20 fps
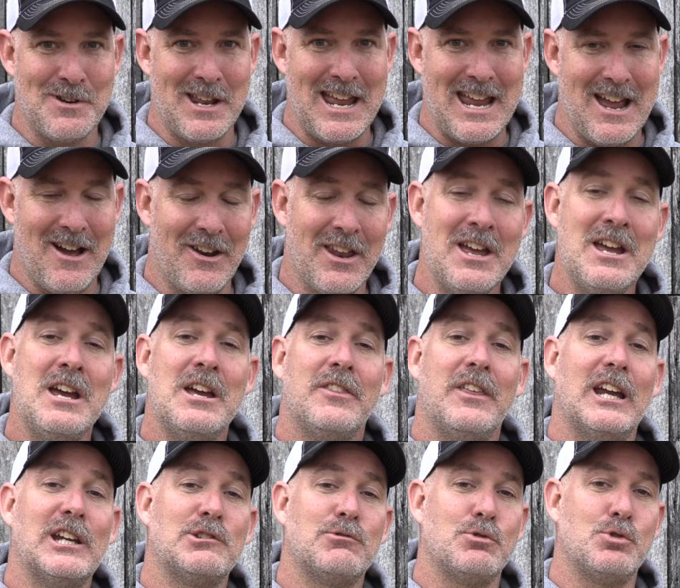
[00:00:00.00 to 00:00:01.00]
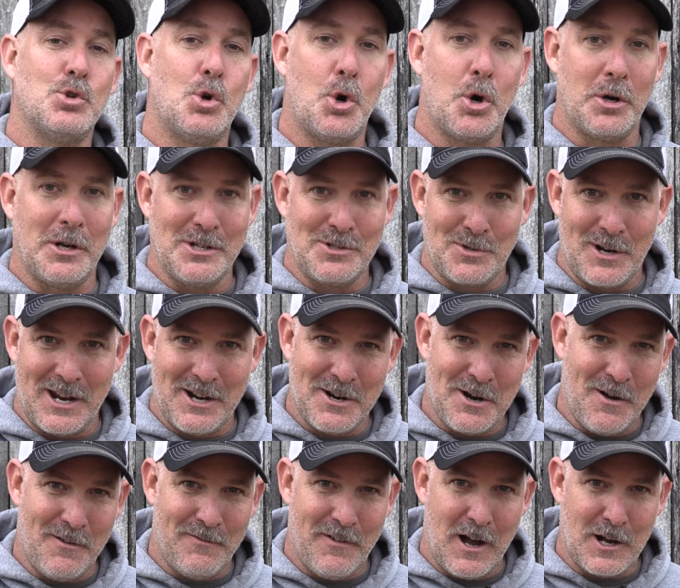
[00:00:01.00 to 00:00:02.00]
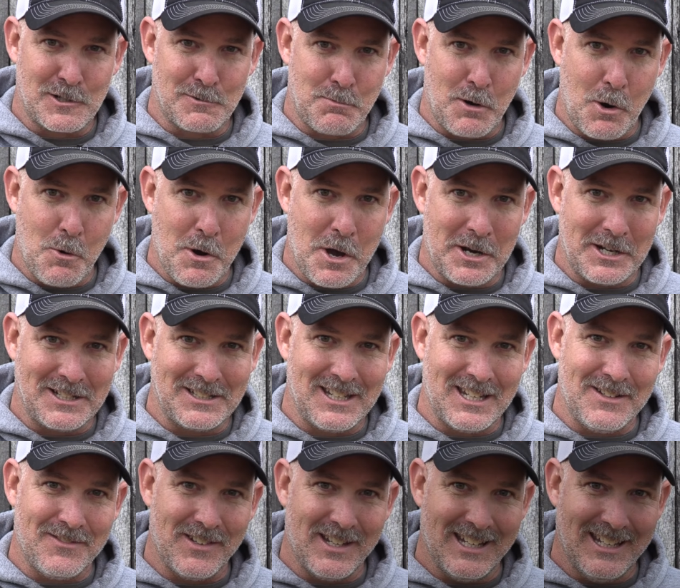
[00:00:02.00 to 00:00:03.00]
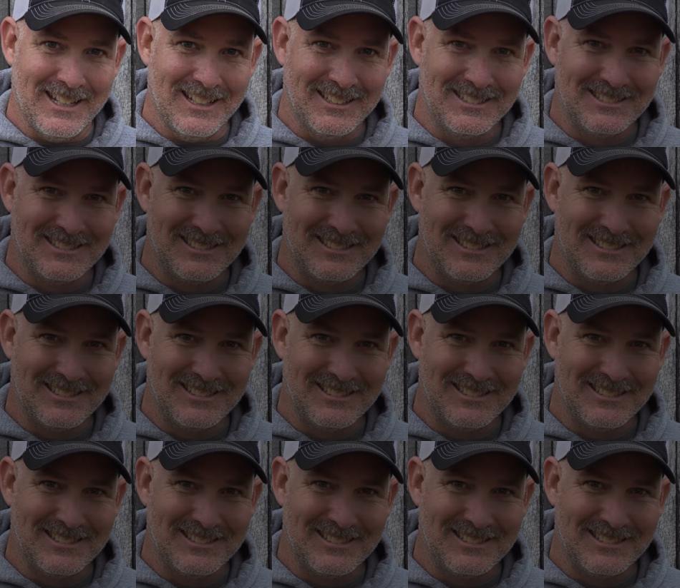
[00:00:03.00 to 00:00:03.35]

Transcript: down. Thanks for joining us right here on Fox Pro Hunting TV.